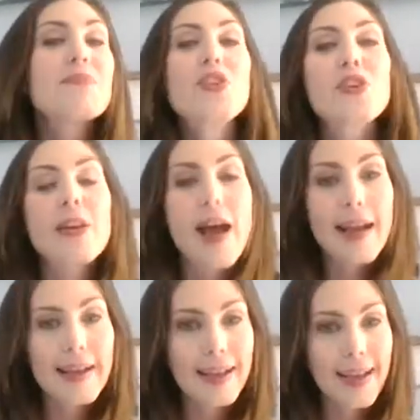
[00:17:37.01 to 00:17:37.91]
You're
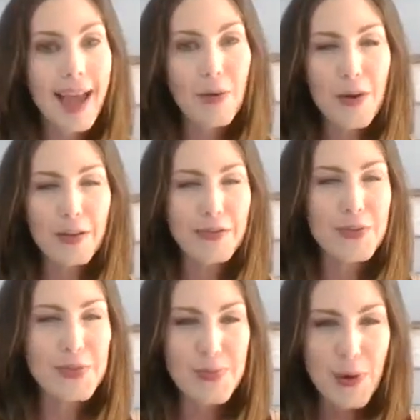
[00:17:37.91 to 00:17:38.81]
not going to get all of
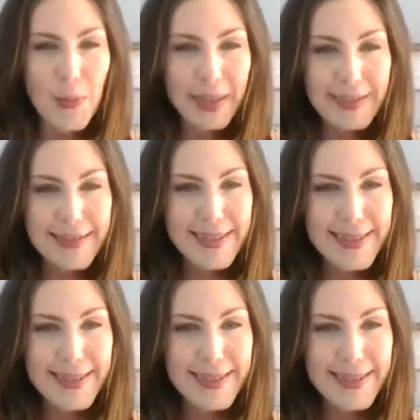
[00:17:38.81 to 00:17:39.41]
those moments,